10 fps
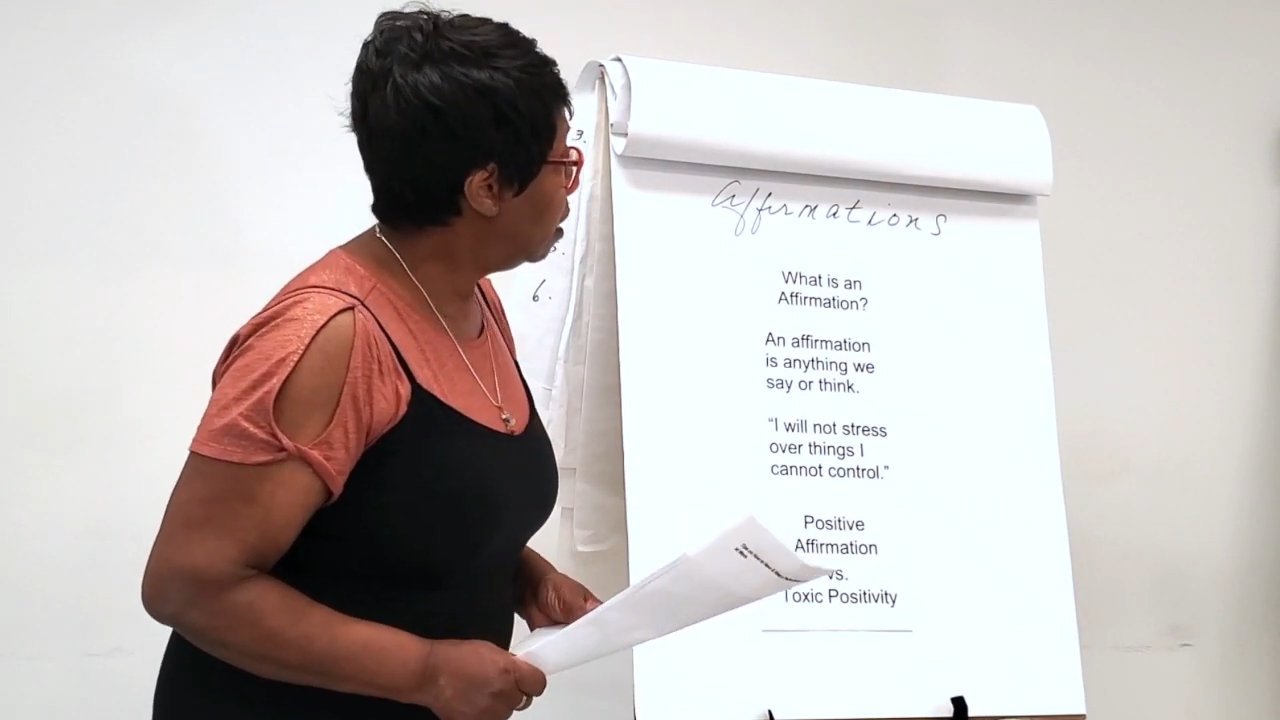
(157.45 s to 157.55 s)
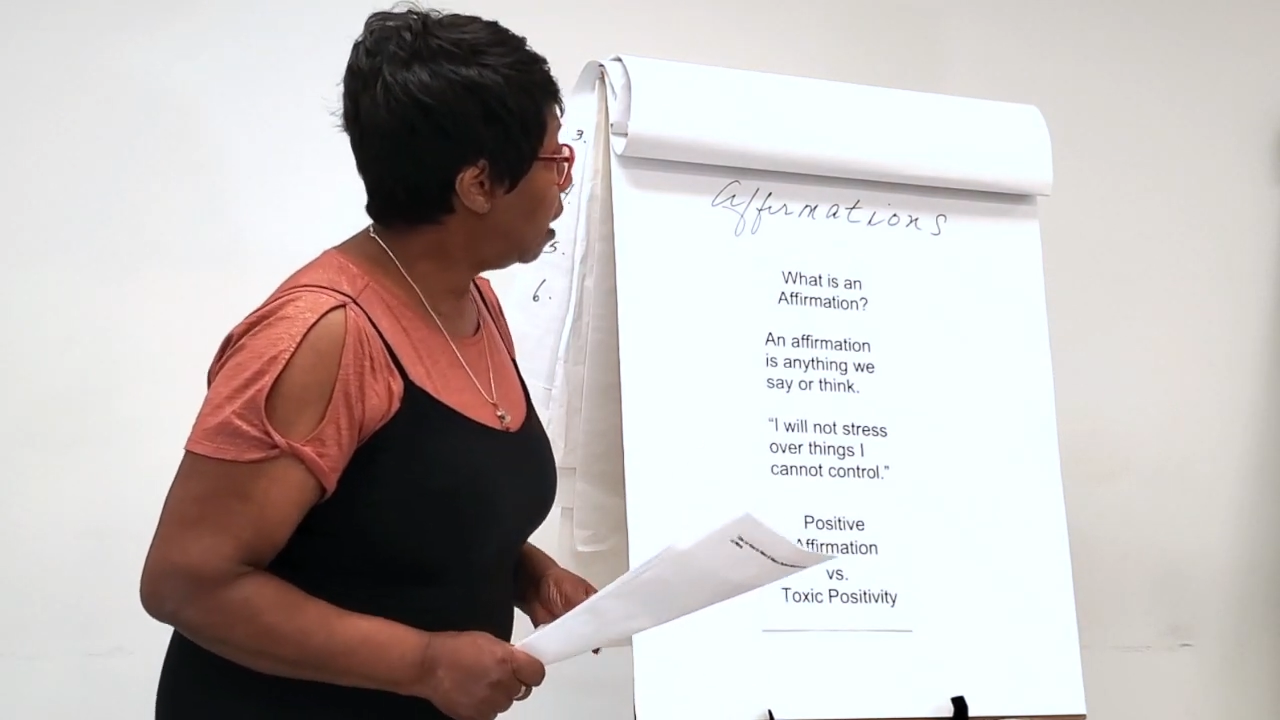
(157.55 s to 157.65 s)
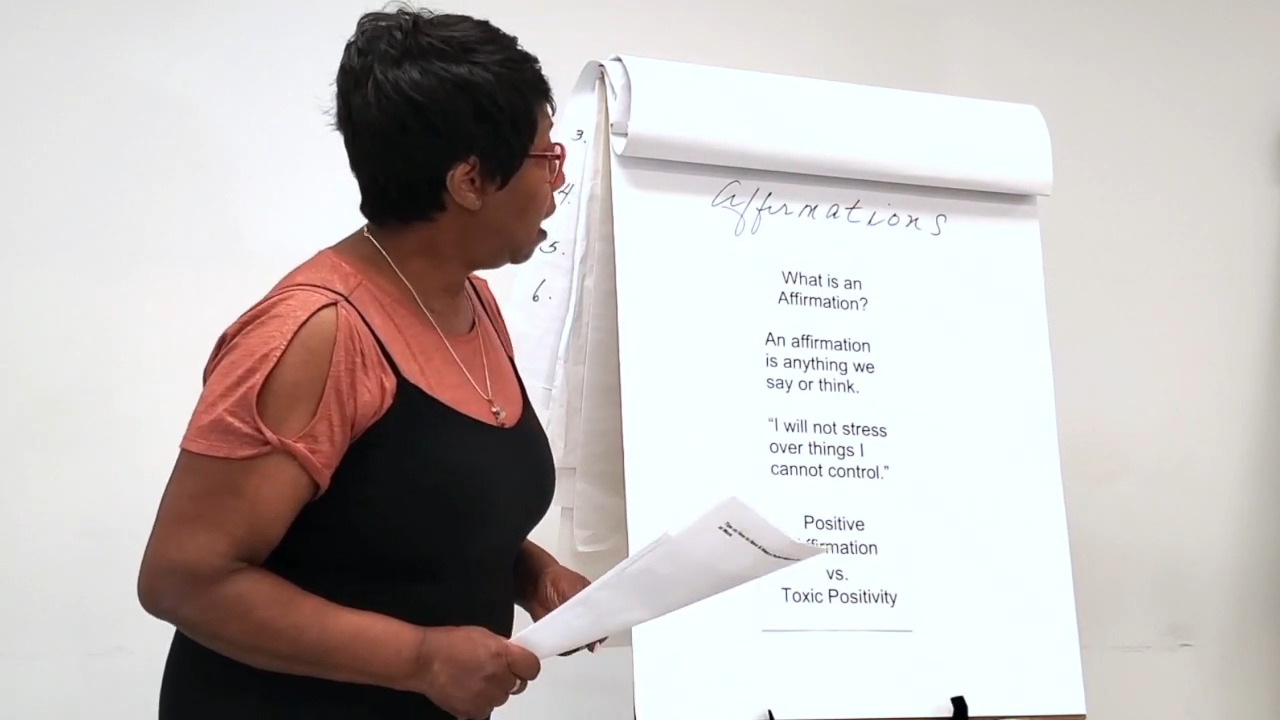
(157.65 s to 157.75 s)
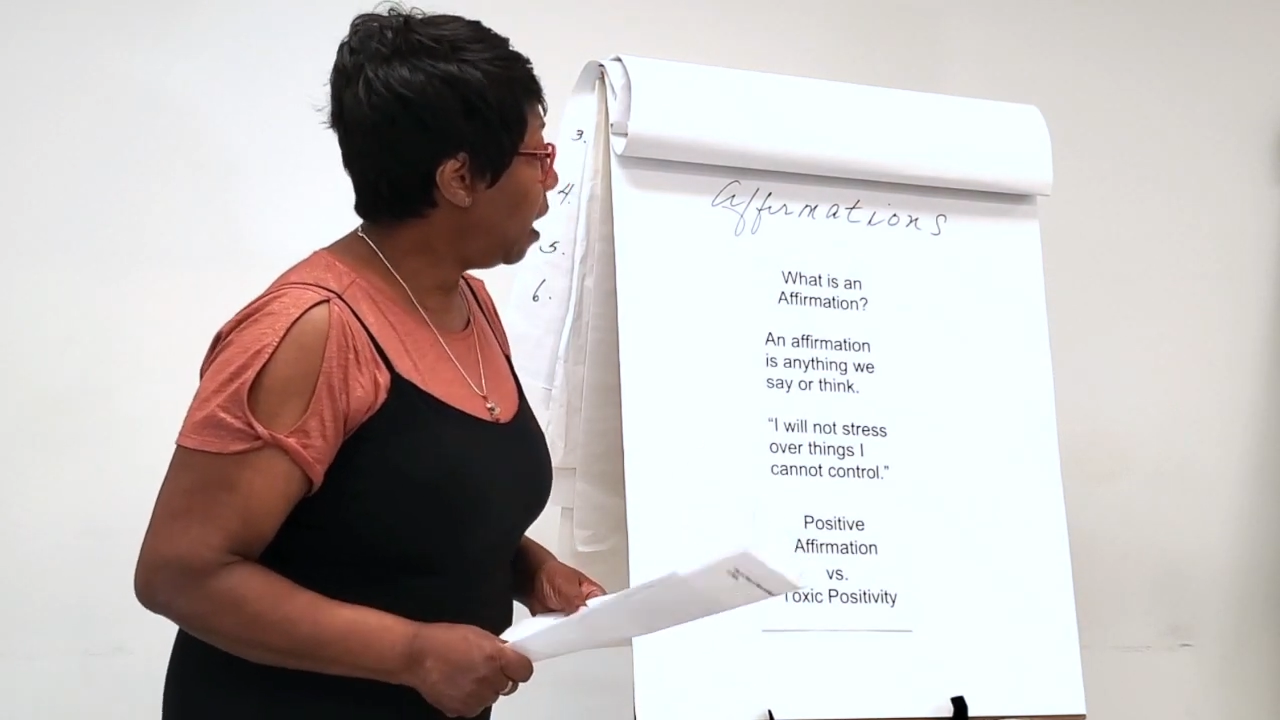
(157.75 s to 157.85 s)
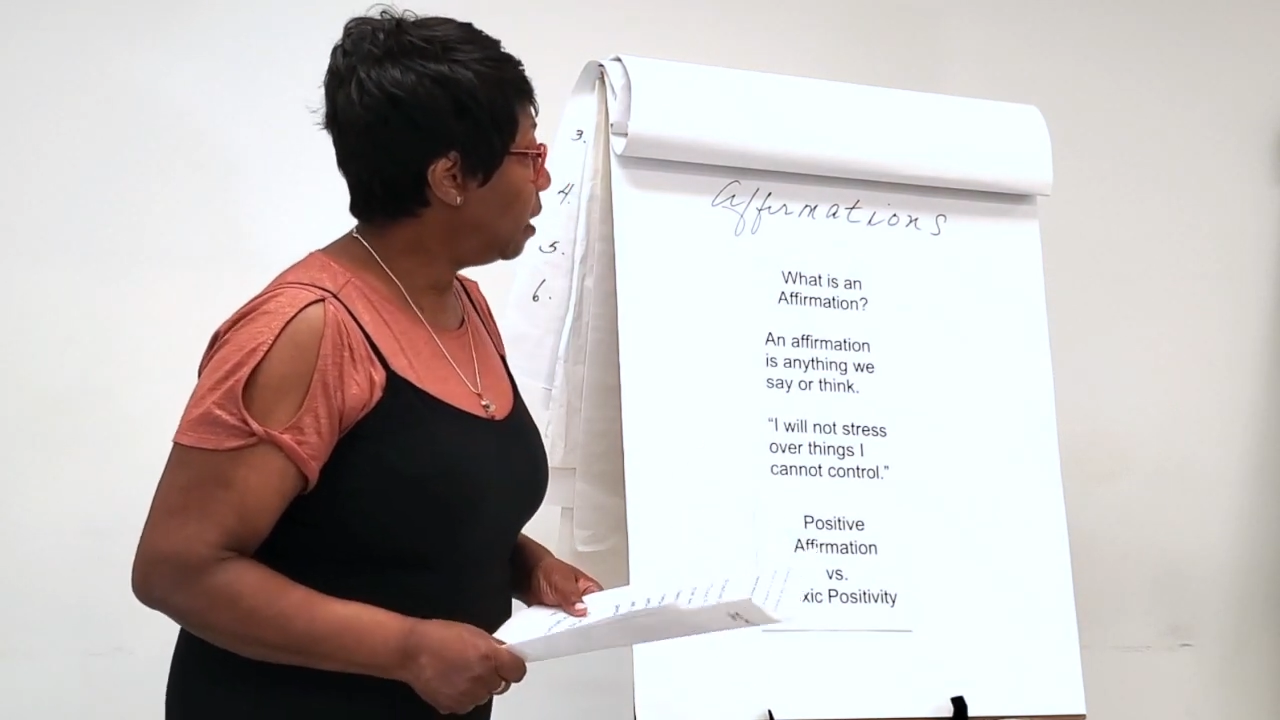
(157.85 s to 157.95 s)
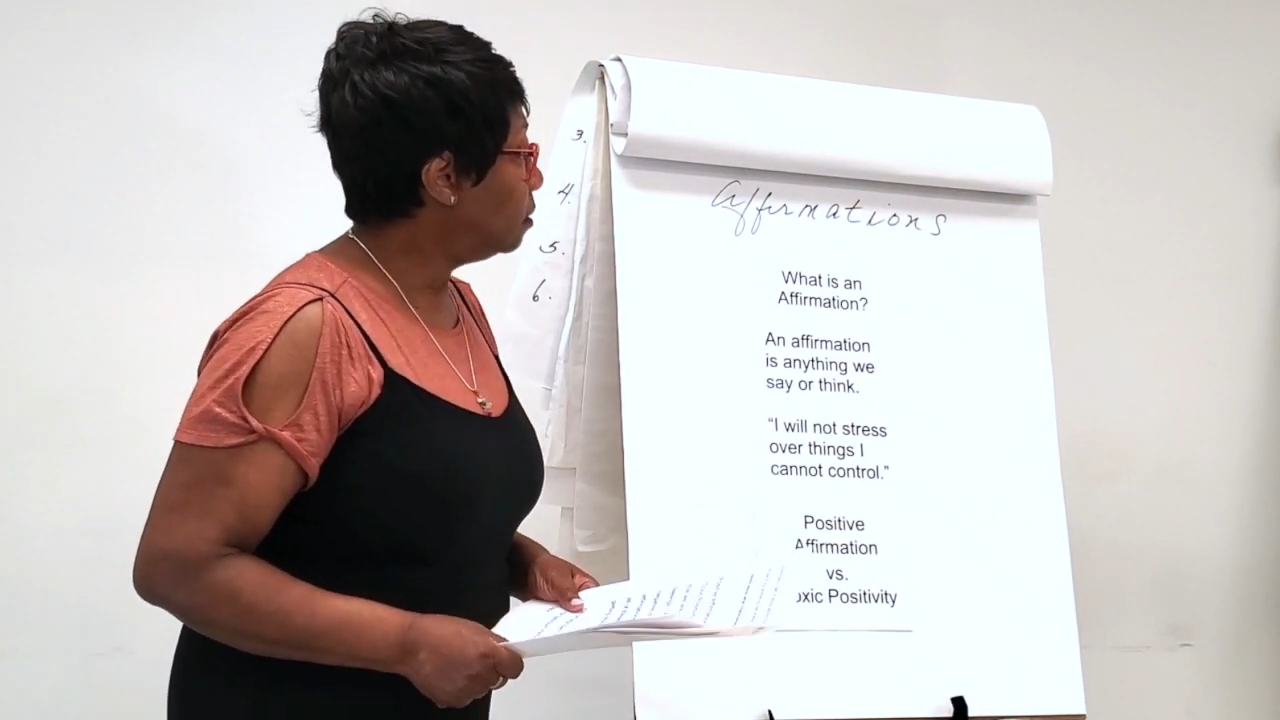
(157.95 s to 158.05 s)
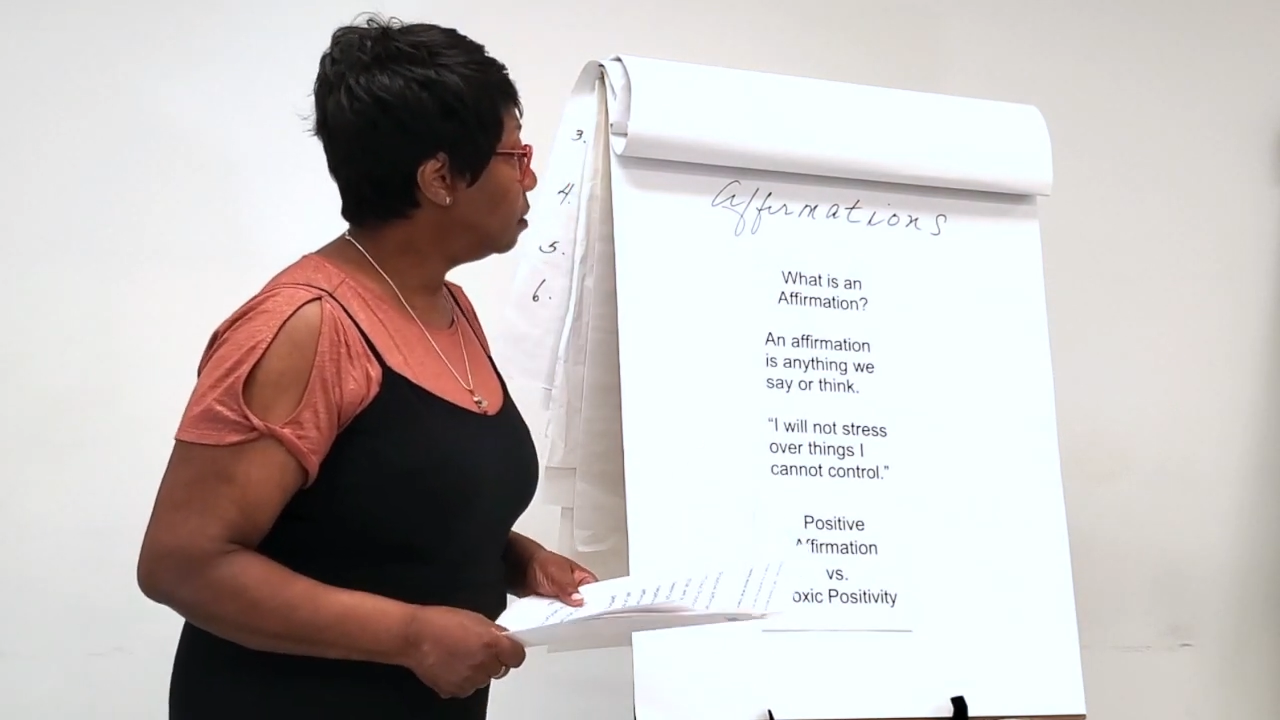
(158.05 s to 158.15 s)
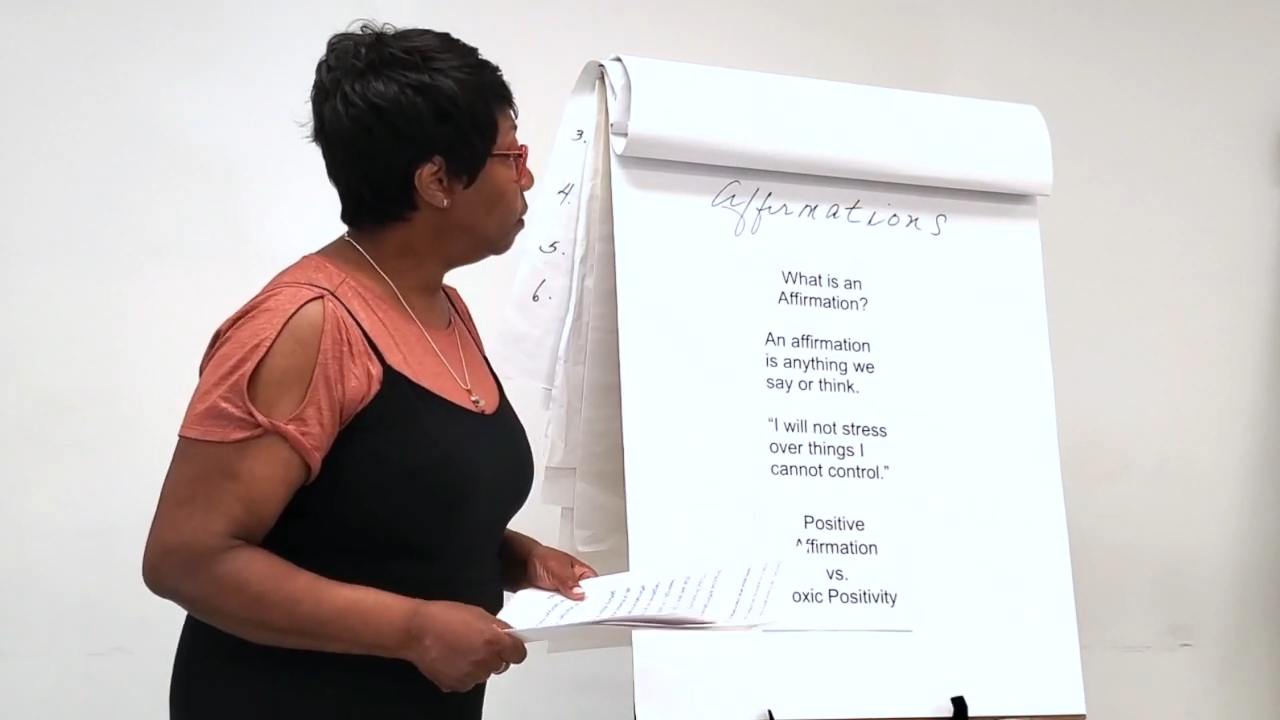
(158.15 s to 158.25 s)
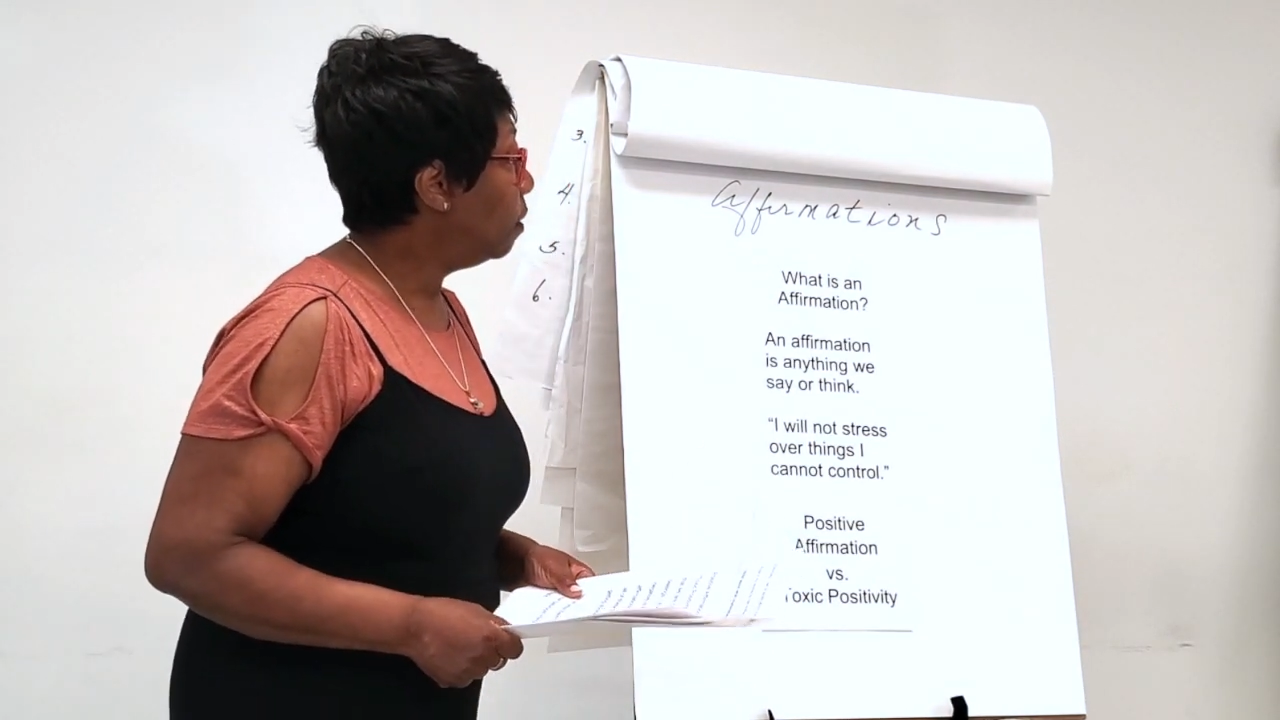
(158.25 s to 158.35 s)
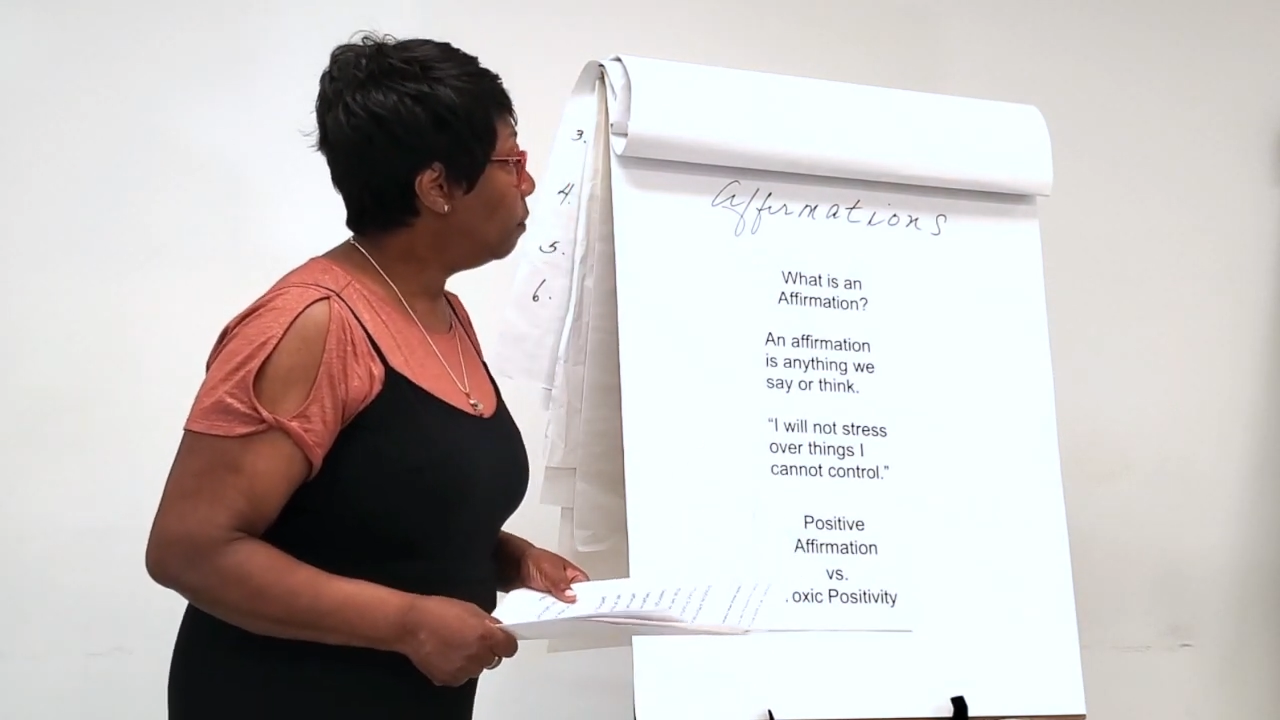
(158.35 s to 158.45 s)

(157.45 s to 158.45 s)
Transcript: I ask